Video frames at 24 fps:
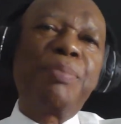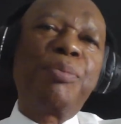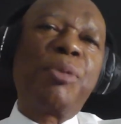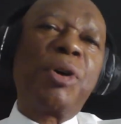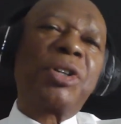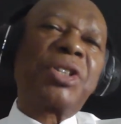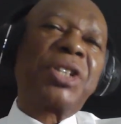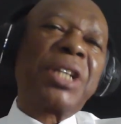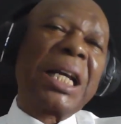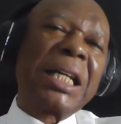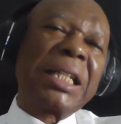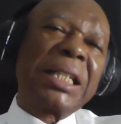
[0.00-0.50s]

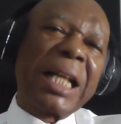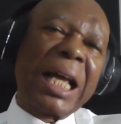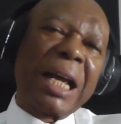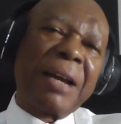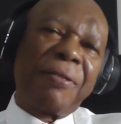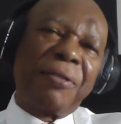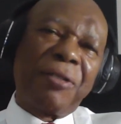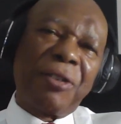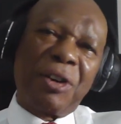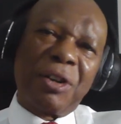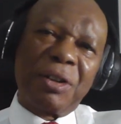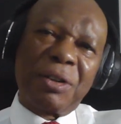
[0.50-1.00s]
boxers
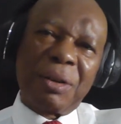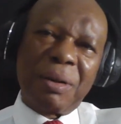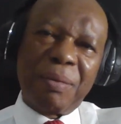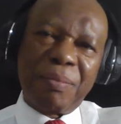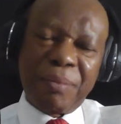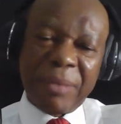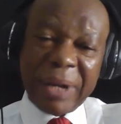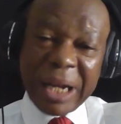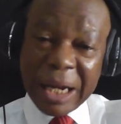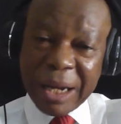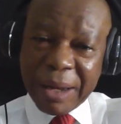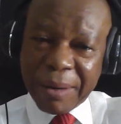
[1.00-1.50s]
like Floyd
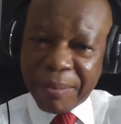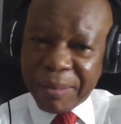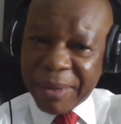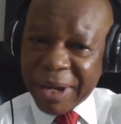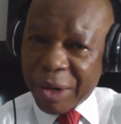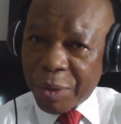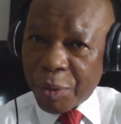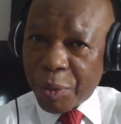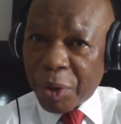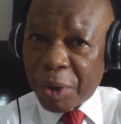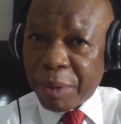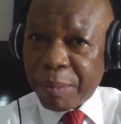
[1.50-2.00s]

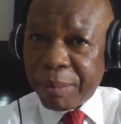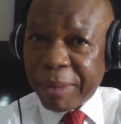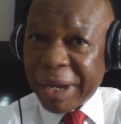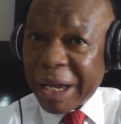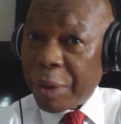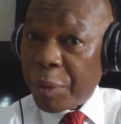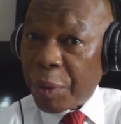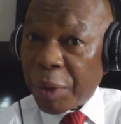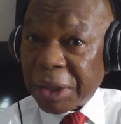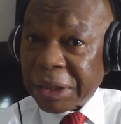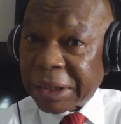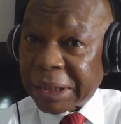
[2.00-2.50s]

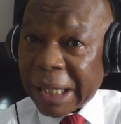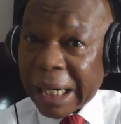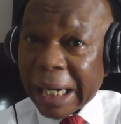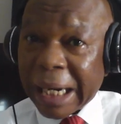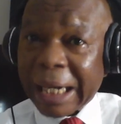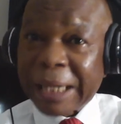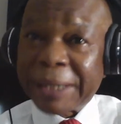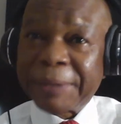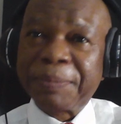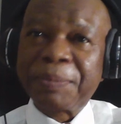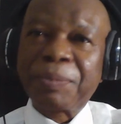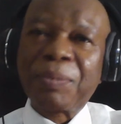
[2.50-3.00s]

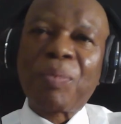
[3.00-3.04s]
Mayweather